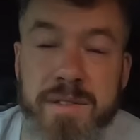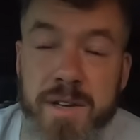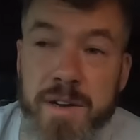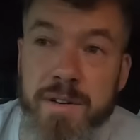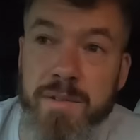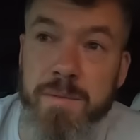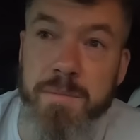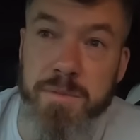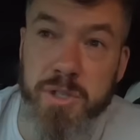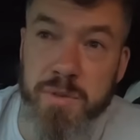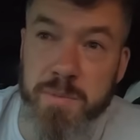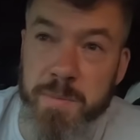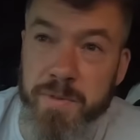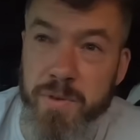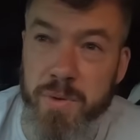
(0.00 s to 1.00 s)
So
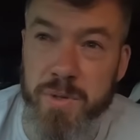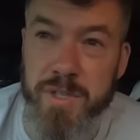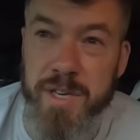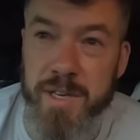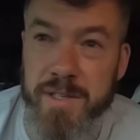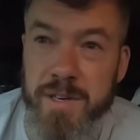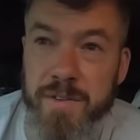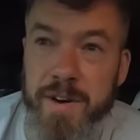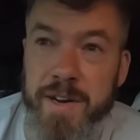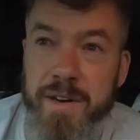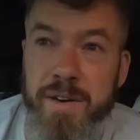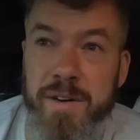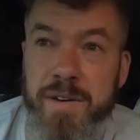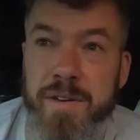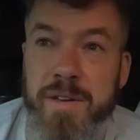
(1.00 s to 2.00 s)
just before 6, I
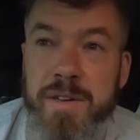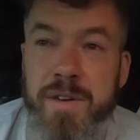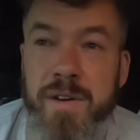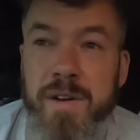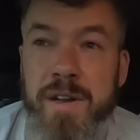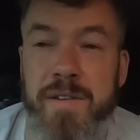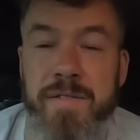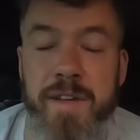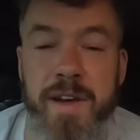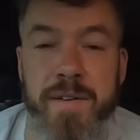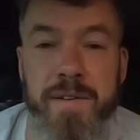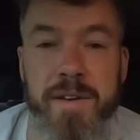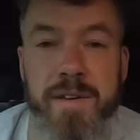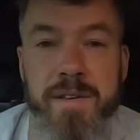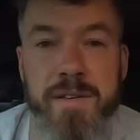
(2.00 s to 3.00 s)
reckon I left
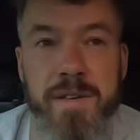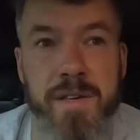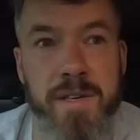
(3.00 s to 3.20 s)
down there.